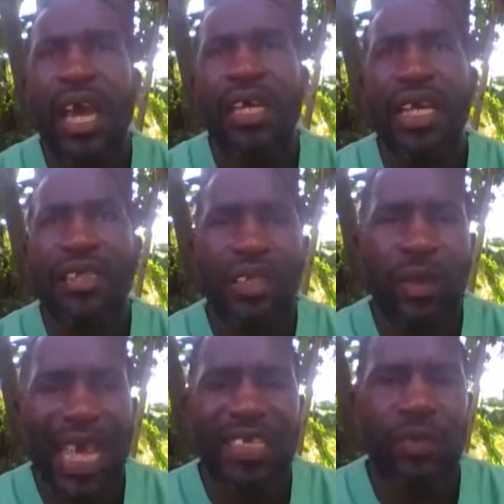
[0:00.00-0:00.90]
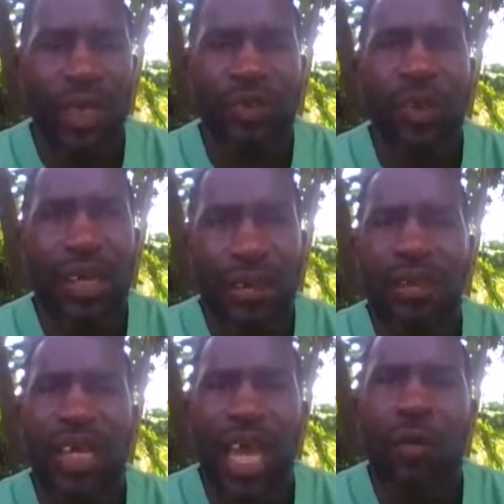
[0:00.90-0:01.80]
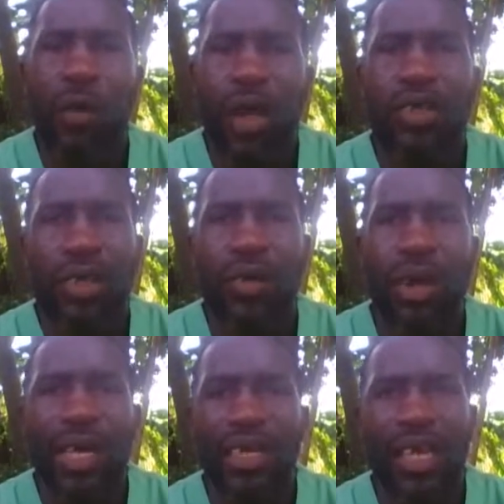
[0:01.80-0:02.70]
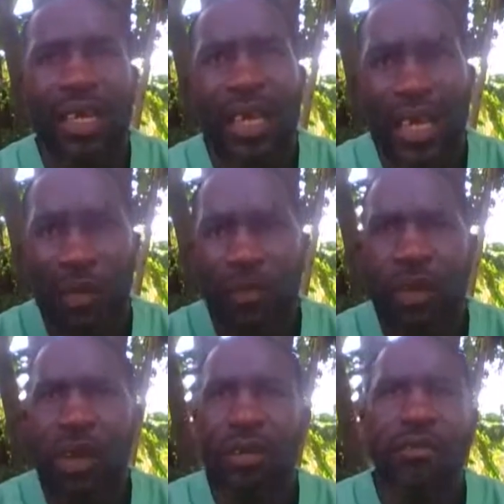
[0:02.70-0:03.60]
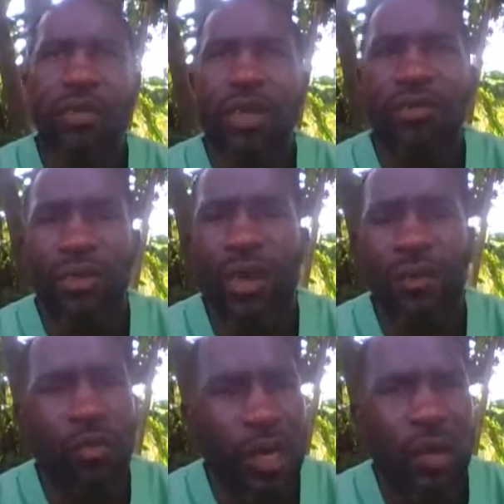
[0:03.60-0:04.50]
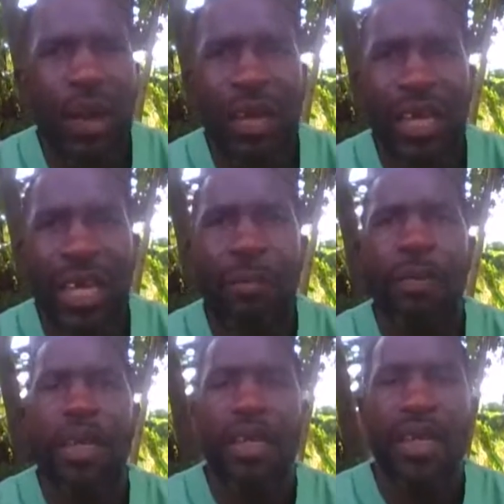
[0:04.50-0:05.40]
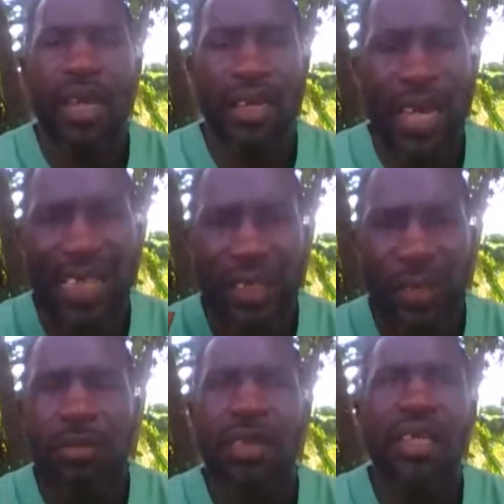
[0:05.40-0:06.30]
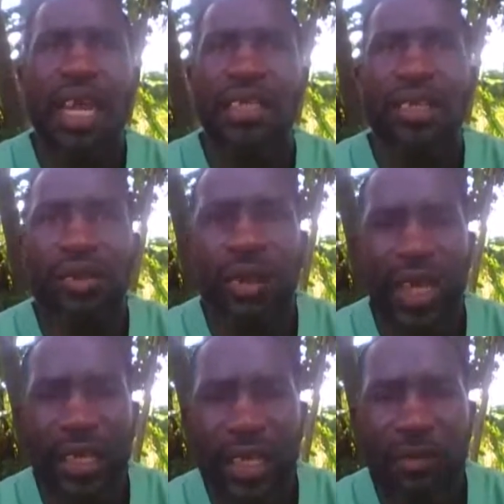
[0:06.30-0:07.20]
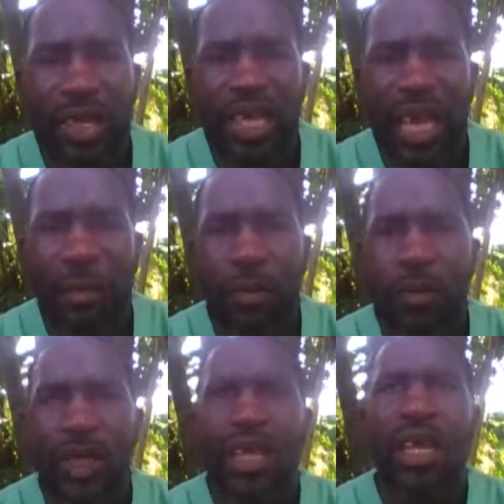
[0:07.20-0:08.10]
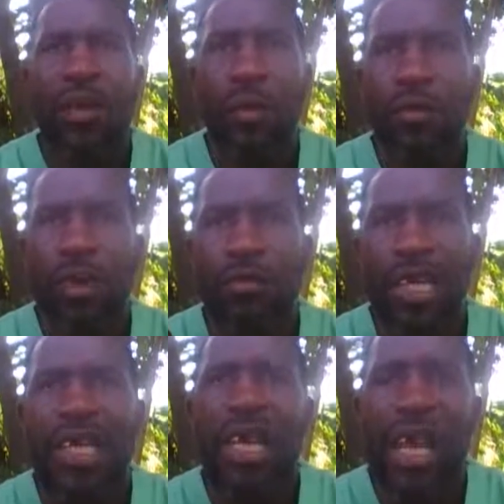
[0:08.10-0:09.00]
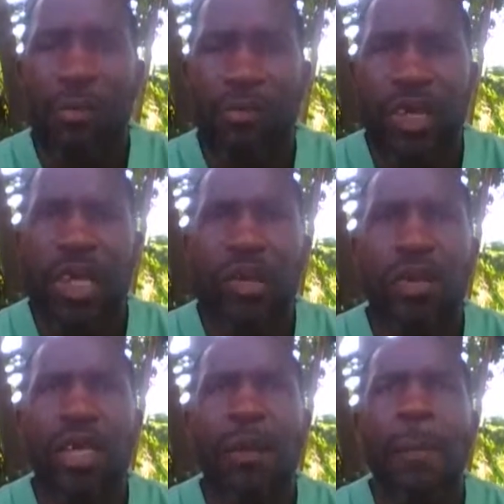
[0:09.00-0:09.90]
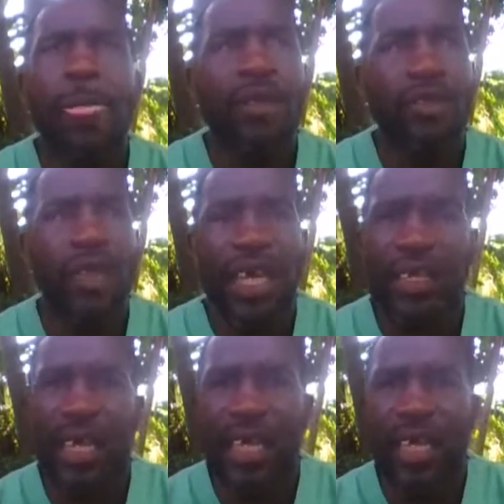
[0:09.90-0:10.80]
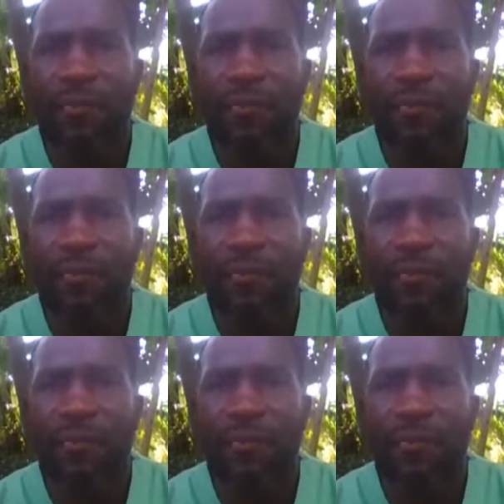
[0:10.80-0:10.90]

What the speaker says: and so that's one of the things that I want to look at. And if you really want to help, then that's something that you can really help us with. I'm really looking to get a